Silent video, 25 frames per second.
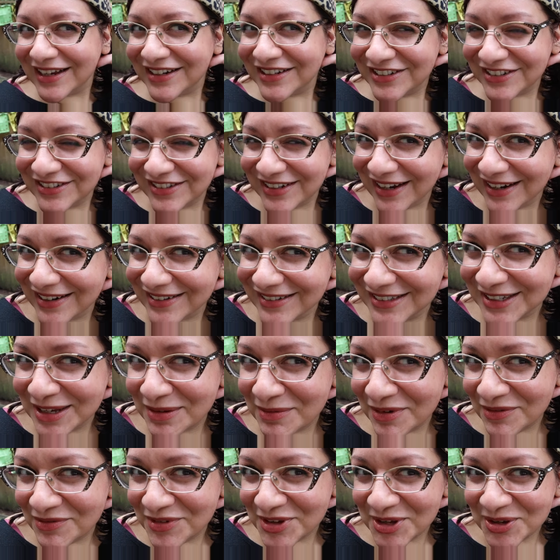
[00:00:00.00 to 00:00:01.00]
I could just hear
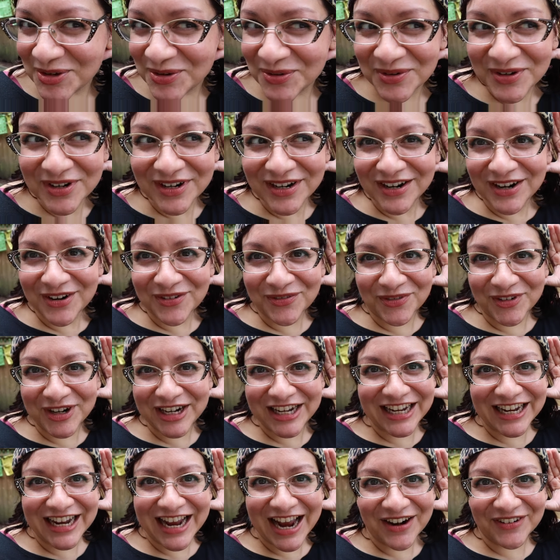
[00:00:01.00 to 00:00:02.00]
some of you
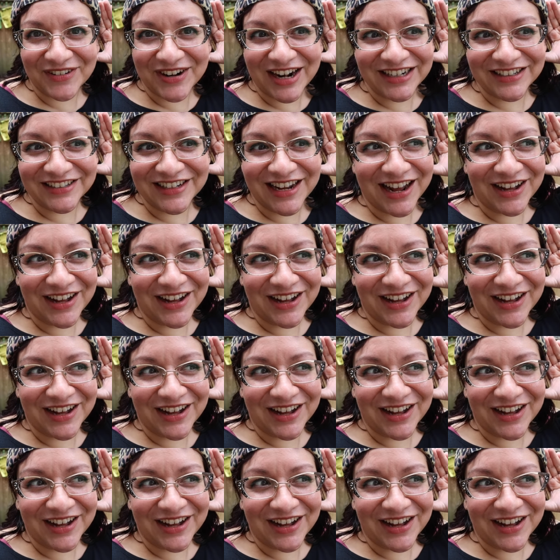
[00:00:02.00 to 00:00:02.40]
freaking out right